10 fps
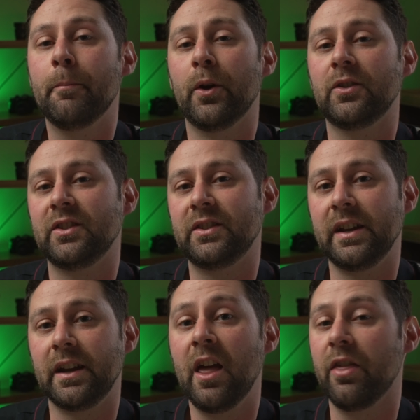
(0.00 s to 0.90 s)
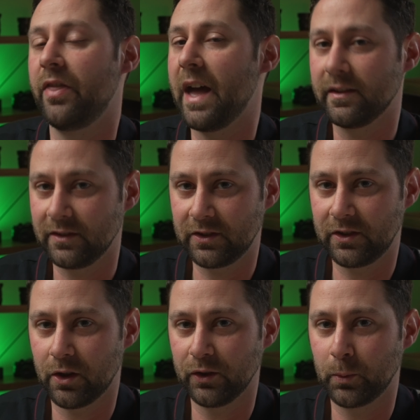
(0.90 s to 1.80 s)
purchasing thousands
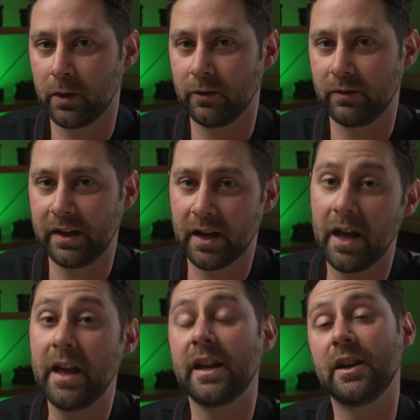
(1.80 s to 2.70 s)
of dollars worth of gear,